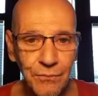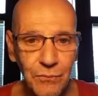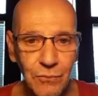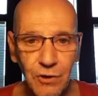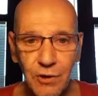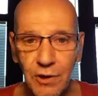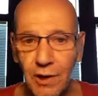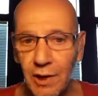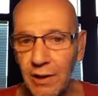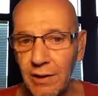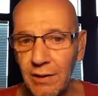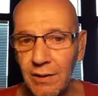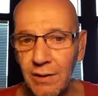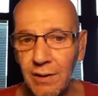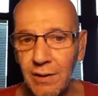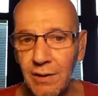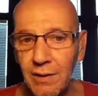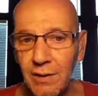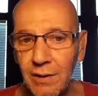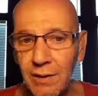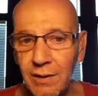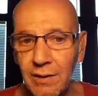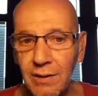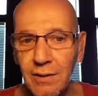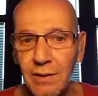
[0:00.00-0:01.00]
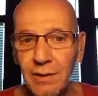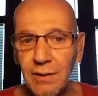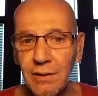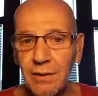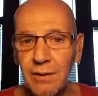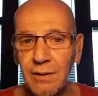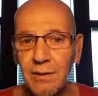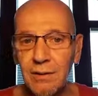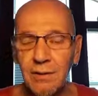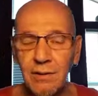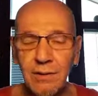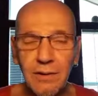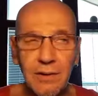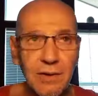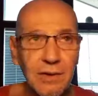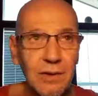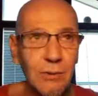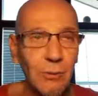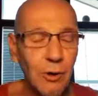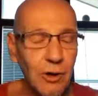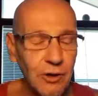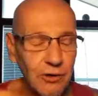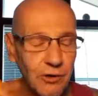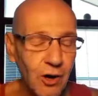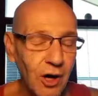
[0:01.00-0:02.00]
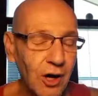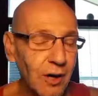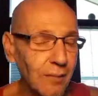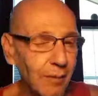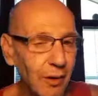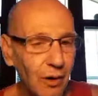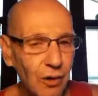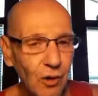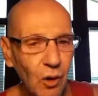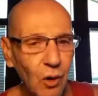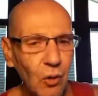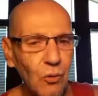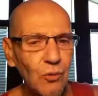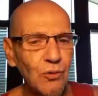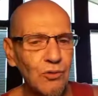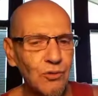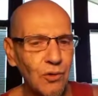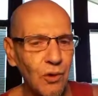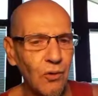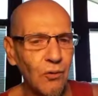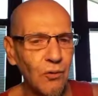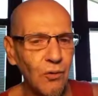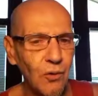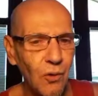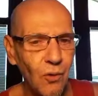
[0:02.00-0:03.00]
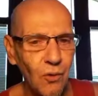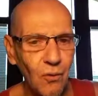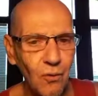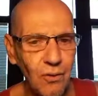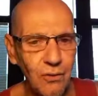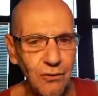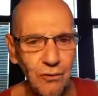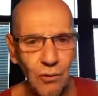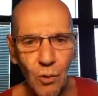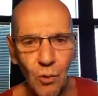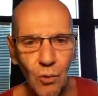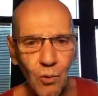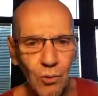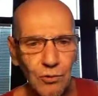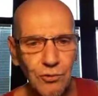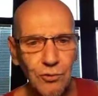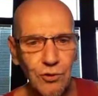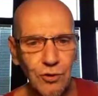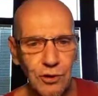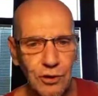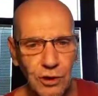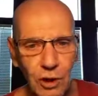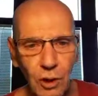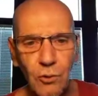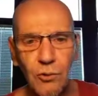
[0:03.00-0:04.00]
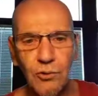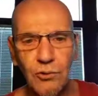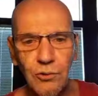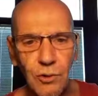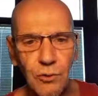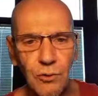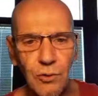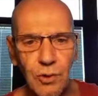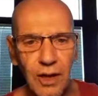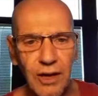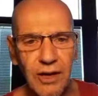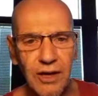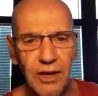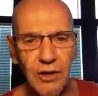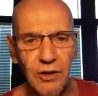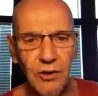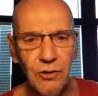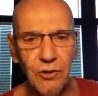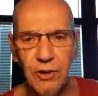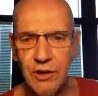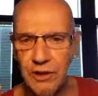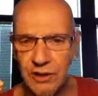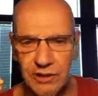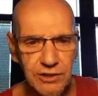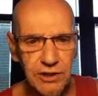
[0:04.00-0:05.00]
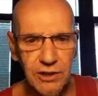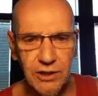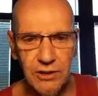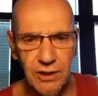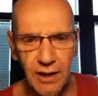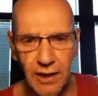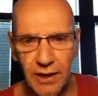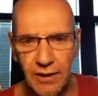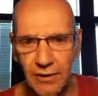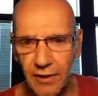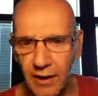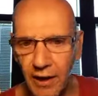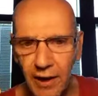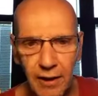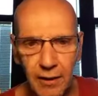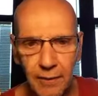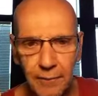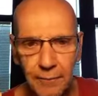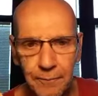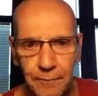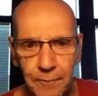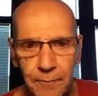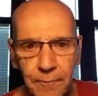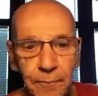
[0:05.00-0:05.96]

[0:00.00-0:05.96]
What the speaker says: Okay? You want to talk about ozone holes in the ozone layer and shit like that?